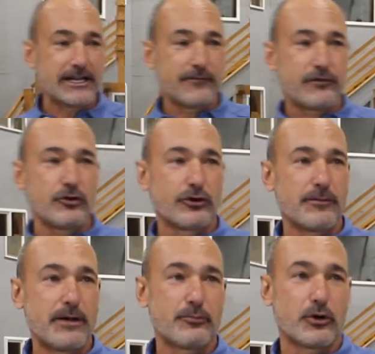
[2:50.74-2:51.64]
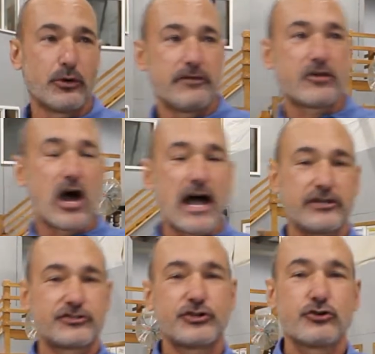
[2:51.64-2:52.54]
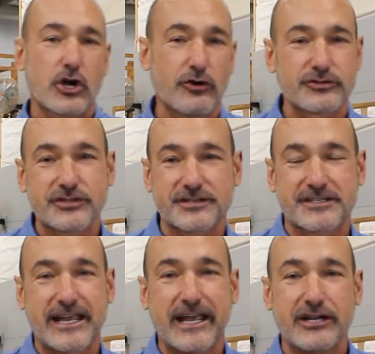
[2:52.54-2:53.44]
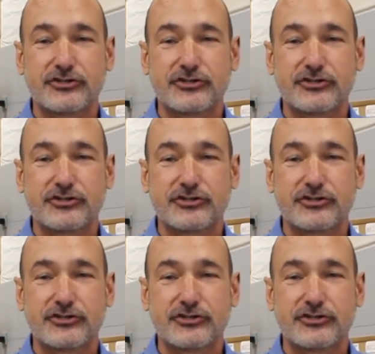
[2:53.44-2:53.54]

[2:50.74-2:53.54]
if you remember, we've got two coats of stain,